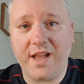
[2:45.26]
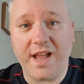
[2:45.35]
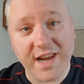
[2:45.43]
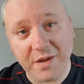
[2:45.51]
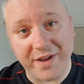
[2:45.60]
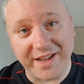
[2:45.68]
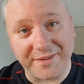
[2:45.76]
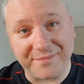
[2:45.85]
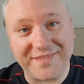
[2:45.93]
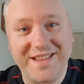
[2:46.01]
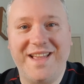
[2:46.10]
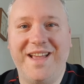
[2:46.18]
Anyway,
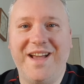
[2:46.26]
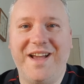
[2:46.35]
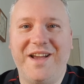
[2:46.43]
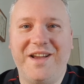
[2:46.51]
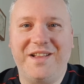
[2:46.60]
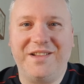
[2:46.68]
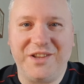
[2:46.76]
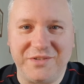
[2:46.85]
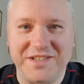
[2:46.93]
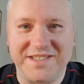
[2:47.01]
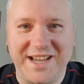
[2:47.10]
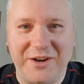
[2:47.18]

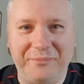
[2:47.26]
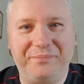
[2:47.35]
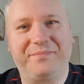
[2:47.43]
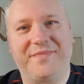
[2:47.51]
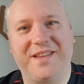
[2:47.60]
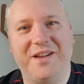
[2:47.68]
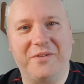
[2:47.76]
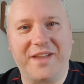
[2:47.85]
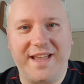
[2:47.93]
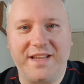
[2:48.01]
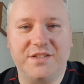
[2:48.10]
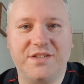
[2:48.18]
Luton Town.
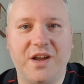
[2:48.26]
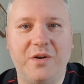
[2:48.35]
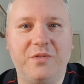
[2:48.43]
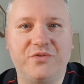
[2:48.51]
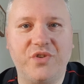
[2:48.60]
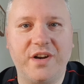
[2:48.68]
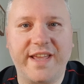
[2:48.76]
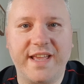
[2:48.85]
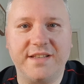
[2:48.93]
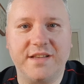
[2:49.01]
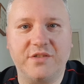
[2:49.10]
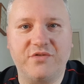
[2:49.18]
Okay, so
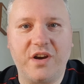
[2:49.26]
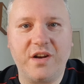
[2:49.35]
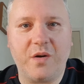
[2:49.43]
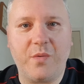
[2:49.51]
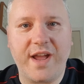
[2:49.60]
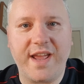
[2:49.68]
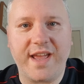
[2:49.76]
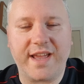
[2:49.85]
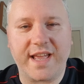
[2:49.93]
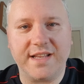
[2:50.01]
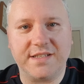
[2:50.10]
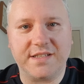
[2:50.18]
drawn away
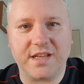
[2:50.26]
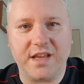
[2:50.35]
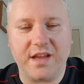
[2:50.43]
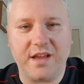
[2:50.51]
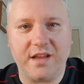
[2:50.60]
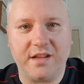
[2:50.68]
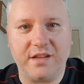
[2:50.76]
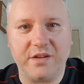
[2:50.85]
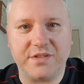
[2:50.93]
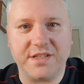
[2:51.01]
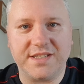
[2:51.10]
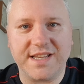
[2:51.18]
against
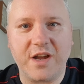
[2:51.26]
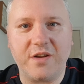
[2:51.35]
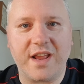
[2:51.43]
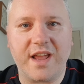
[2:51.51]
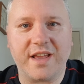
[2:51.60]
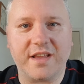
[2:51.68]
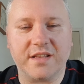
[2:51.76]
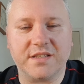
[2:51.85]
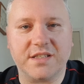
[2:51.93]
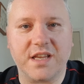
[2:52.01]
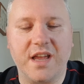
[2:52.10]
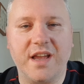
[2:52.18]
Luton Town
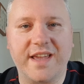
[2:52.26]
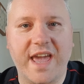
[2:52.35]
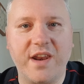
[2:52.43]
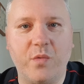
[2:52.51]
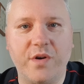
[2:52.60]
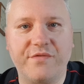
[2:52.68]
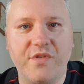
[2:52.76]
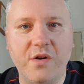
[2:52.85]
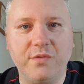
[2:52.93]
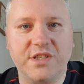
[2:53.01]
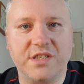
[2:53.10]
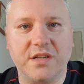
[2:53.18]
at Kenilworth
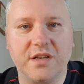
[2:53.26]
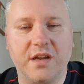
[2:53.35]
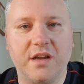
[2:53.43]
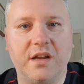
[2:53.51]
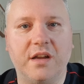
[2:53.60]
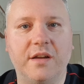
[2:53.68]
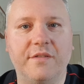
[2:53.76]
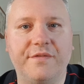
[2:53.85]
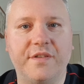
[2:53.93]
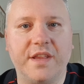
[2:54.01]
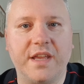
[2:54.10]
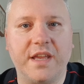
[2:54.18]
Road
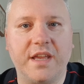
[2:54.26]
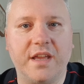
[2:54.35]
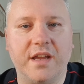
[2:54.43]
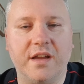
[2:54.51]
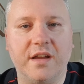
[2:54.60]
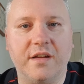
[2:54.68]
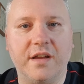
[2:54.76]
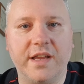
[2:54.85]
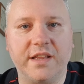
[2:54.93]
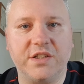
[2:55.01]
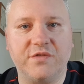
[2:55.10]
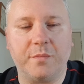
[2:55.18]
for the
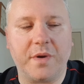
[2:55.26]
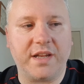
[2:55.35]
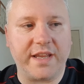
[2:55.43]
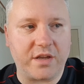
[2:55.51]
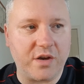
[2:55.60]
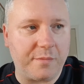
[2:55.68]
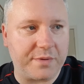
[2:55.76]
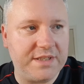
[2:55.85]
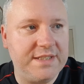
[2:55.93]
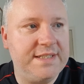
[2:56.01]
English Football League Cup.